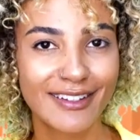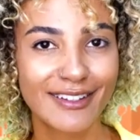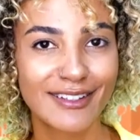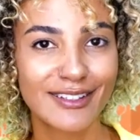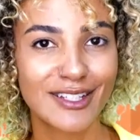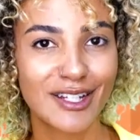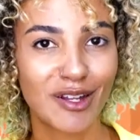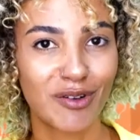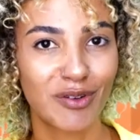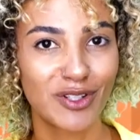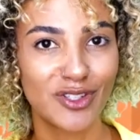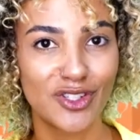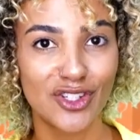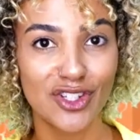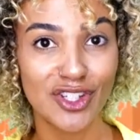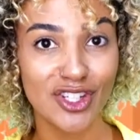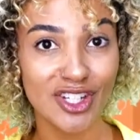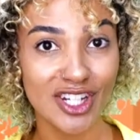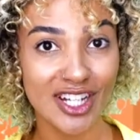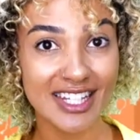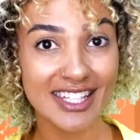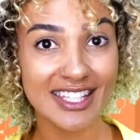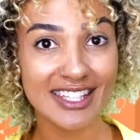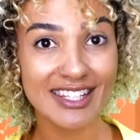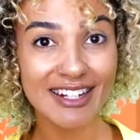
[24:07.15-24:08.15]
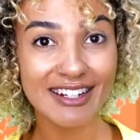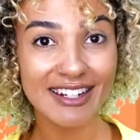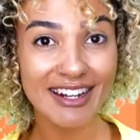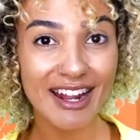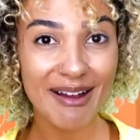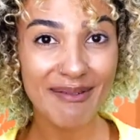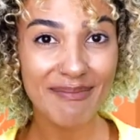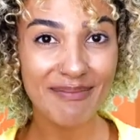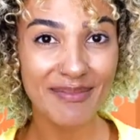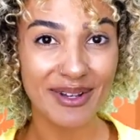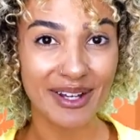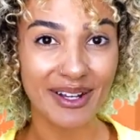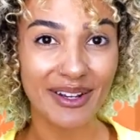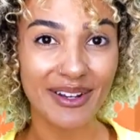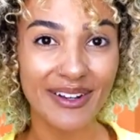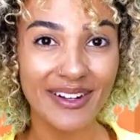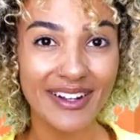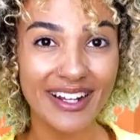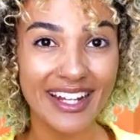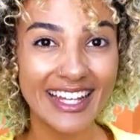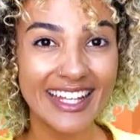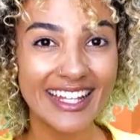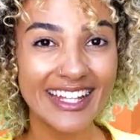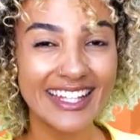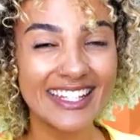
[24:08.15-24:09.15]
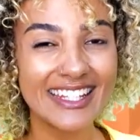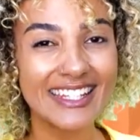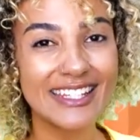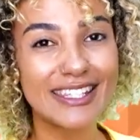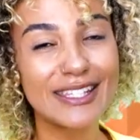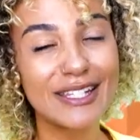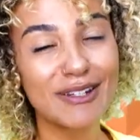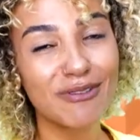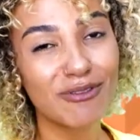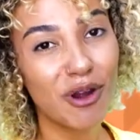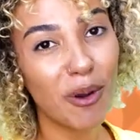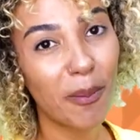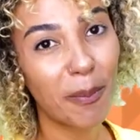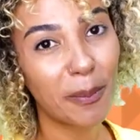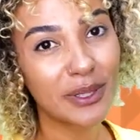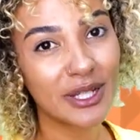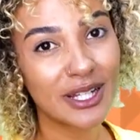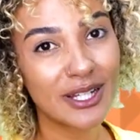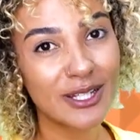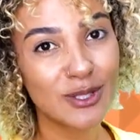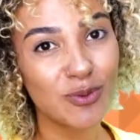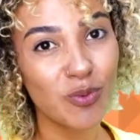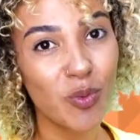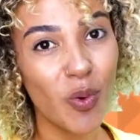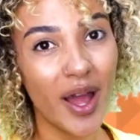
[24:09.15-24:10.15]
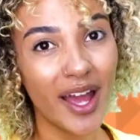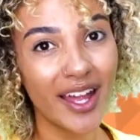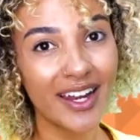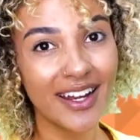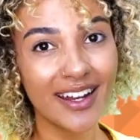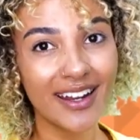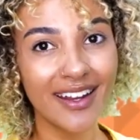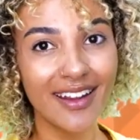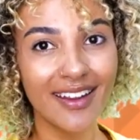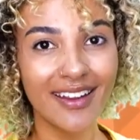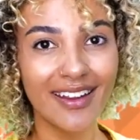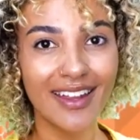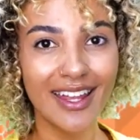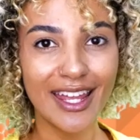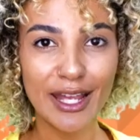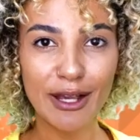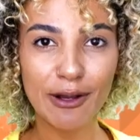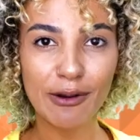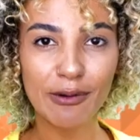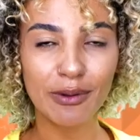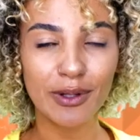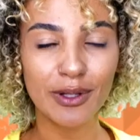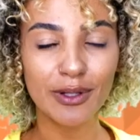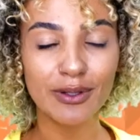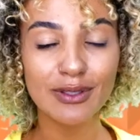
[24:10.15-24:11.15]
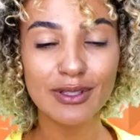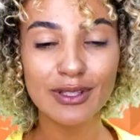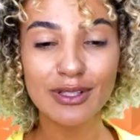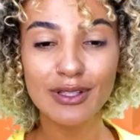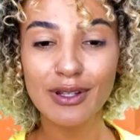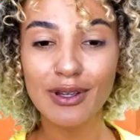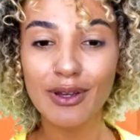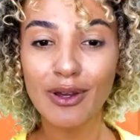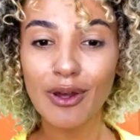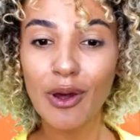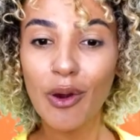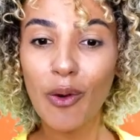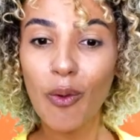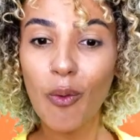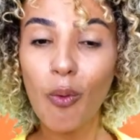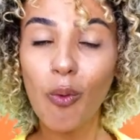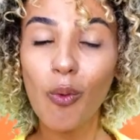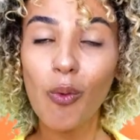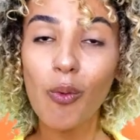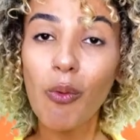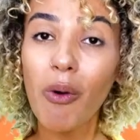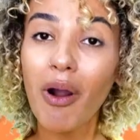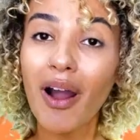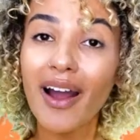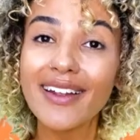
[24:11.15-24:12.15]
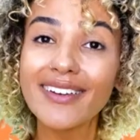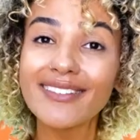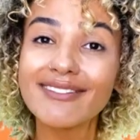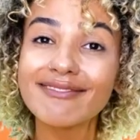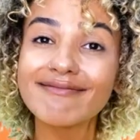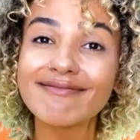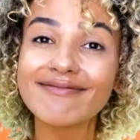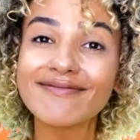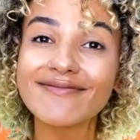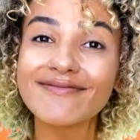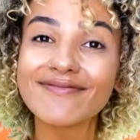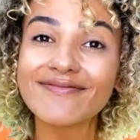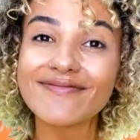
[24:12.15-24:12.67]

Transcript: So it's just a number. 0 plus 1 equals 1.